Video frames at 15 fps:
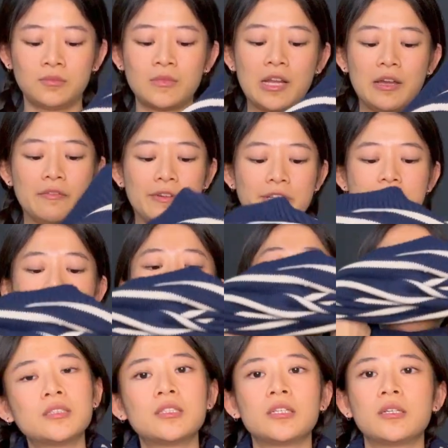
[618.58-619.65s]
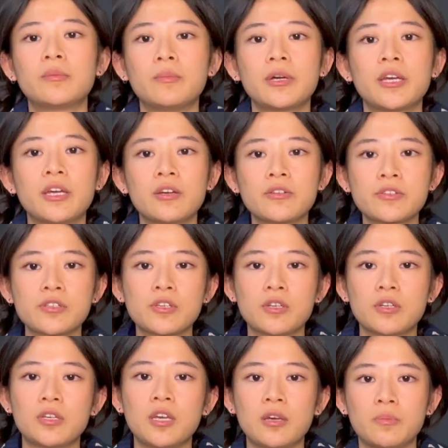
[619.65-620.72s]
every time my hair is gonna
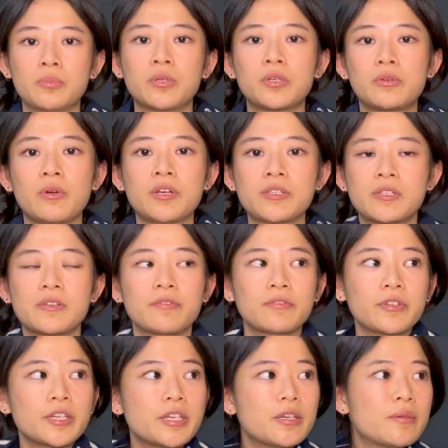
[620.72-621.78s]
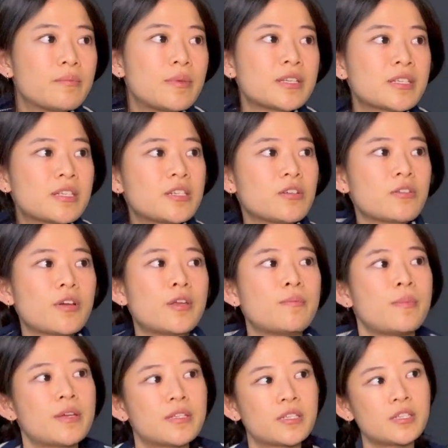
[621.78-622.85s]
get progressively messier and
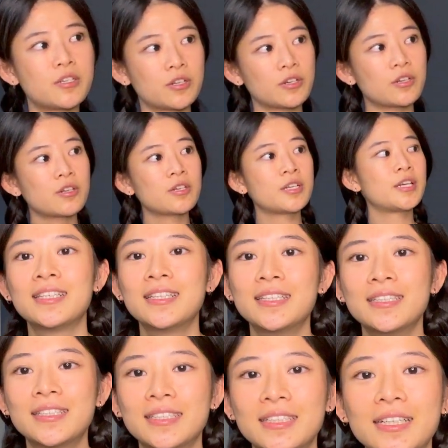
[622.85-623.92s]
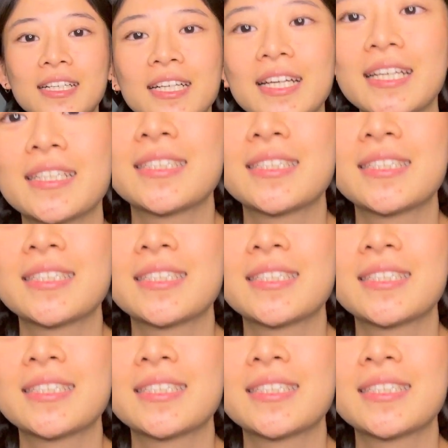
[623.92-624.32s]
messier. Okay,